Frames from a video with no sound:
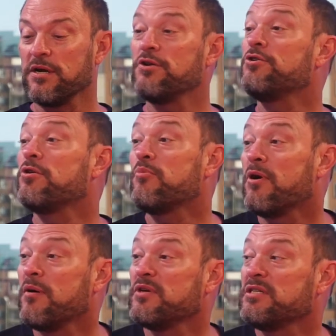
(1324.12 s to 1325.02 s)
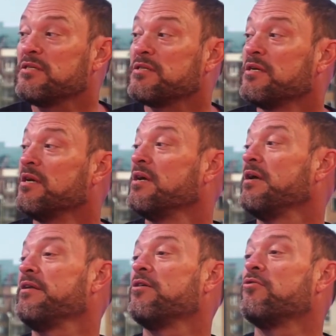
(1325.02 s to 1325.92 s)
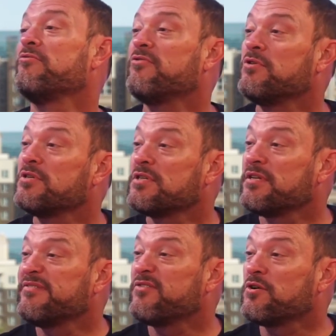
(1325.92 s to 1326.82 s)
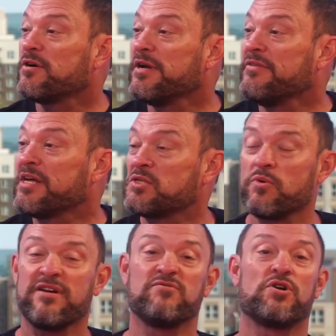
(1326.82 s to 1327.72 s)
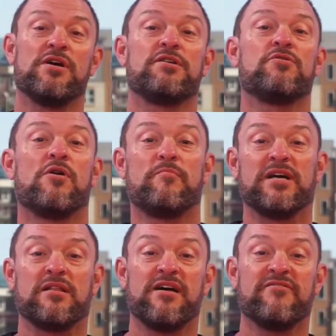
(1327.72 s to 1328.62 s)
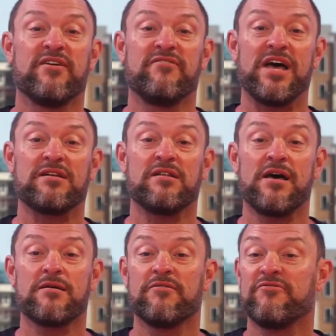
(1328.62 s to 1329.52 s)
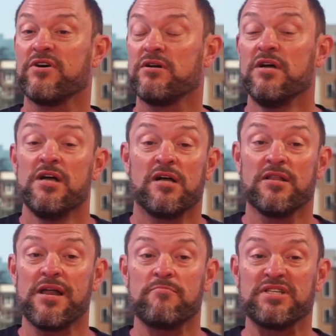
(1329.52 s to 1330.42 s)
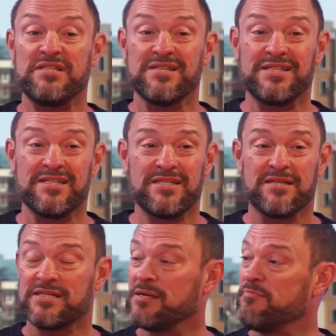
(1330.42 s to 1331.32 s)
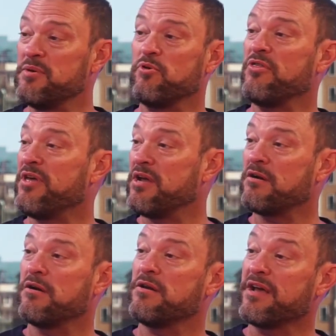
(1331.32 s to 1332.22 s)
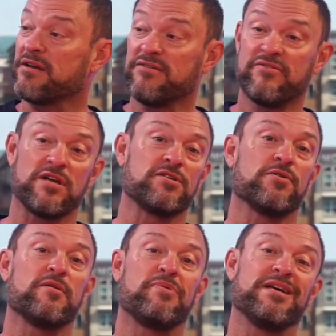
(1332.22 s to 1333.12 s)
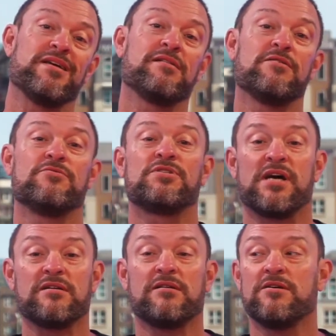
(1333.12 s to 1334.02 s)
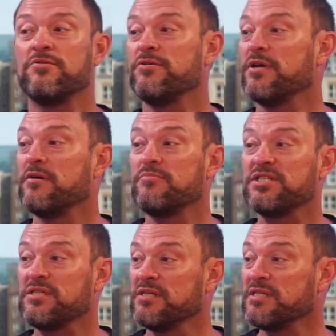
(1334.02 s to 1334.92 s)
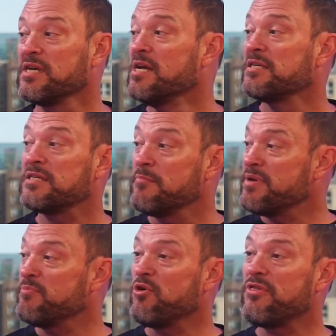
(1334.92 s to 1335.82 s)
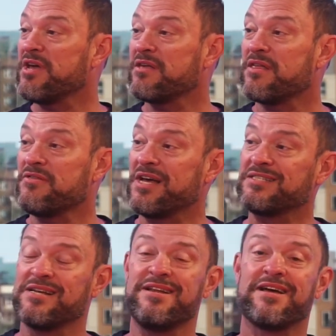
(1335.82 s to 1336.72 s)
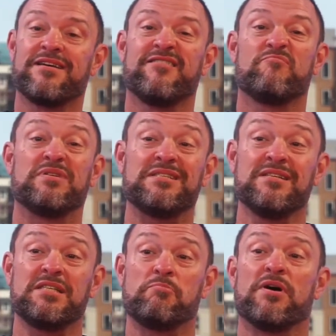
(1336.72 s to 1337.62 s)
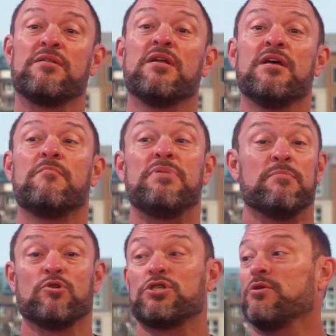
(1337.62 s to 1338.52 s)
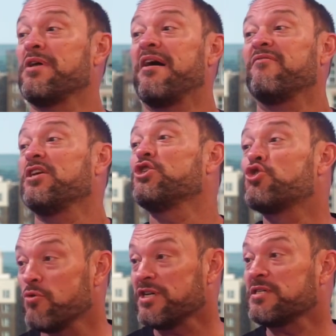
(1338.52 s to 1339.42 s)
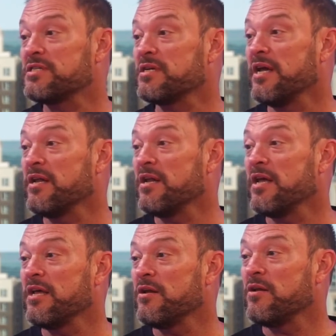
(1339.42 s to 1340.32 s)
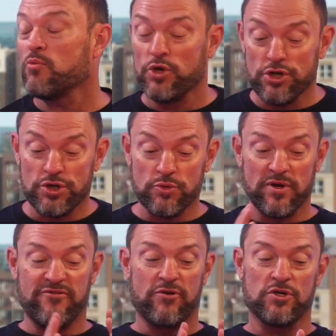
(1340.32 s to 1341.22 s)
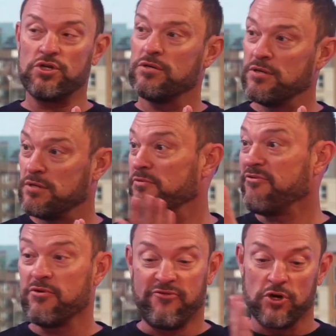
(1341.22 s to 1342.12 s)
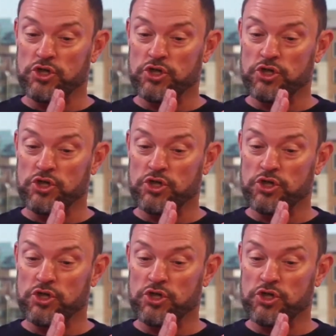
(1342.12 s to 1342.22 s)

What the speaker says: under promise and over deliver. And that's what I've tried to do all my life. I've had a lot of businesses that some people think are negative, like doing a payday loan, title loan business. Some people think that that's a negative business, but people don't have any choice. And when you do it for a